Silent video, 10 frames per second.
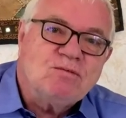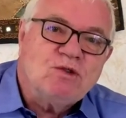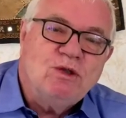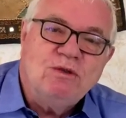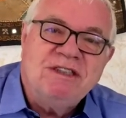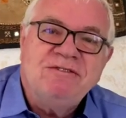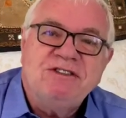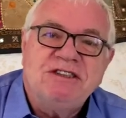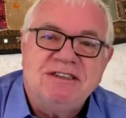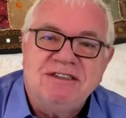who
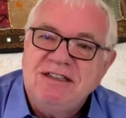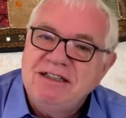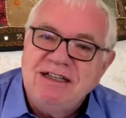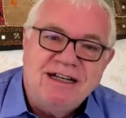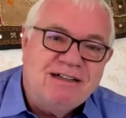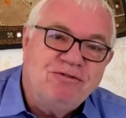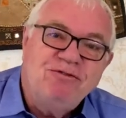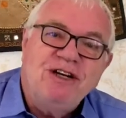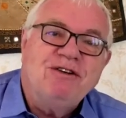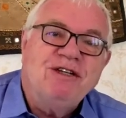lives in a
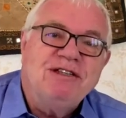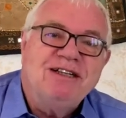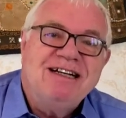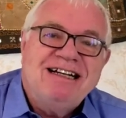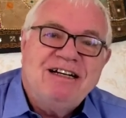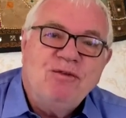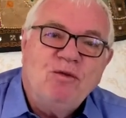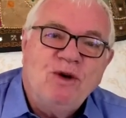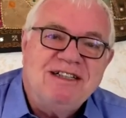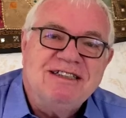very
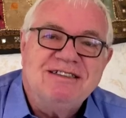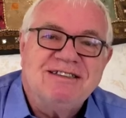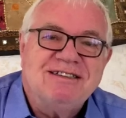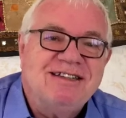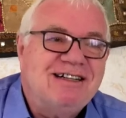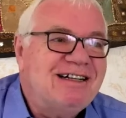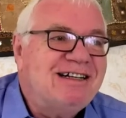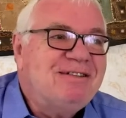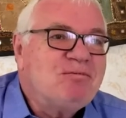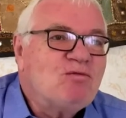
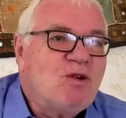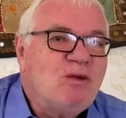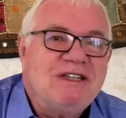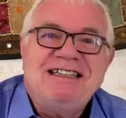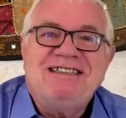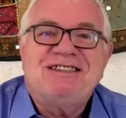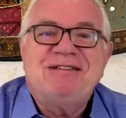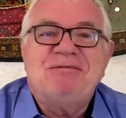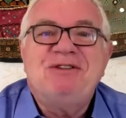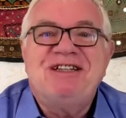well-heeled
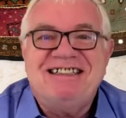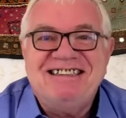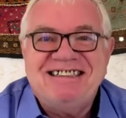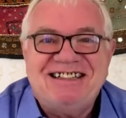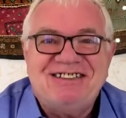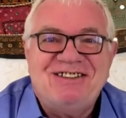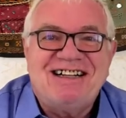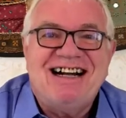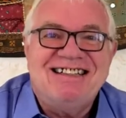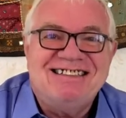community on Long
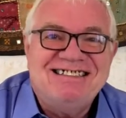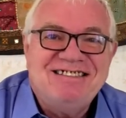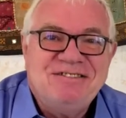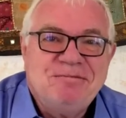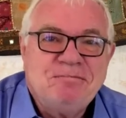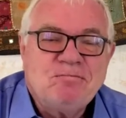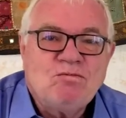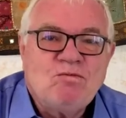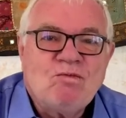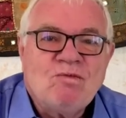Island,
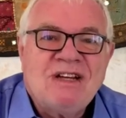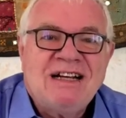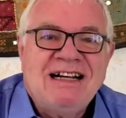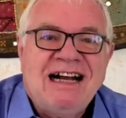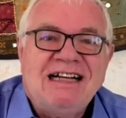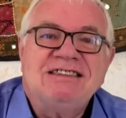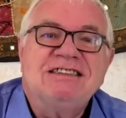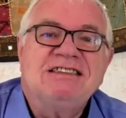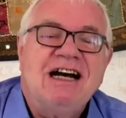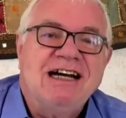has
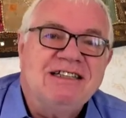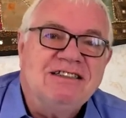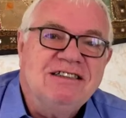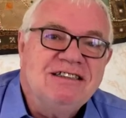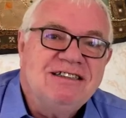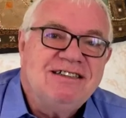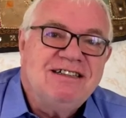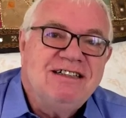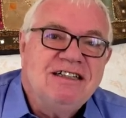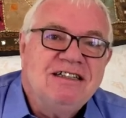decided
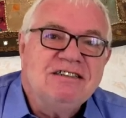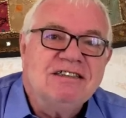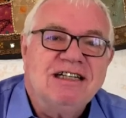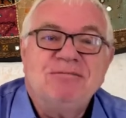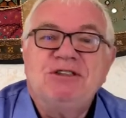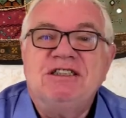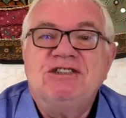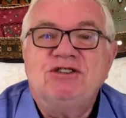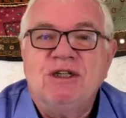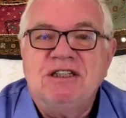to come to
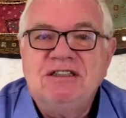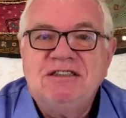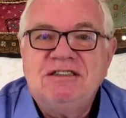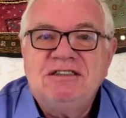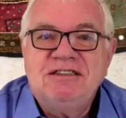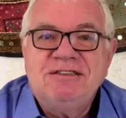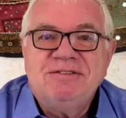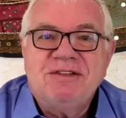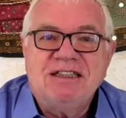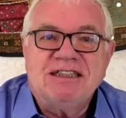Israel
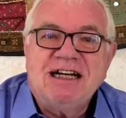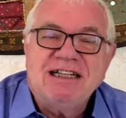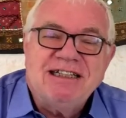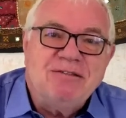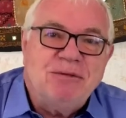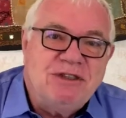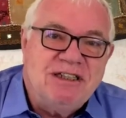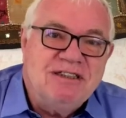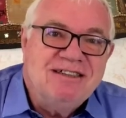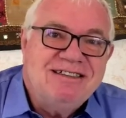as a Chayal
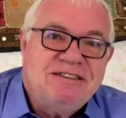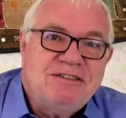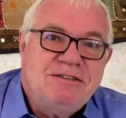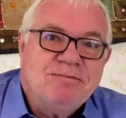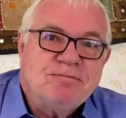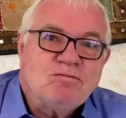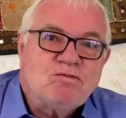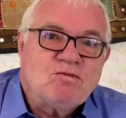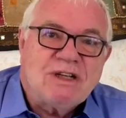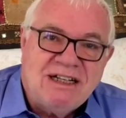Boded,
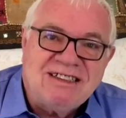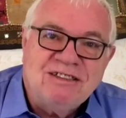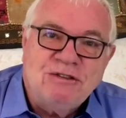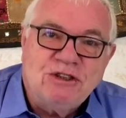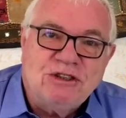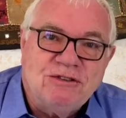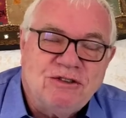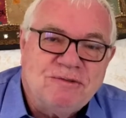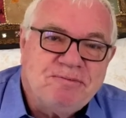as a lone soldier.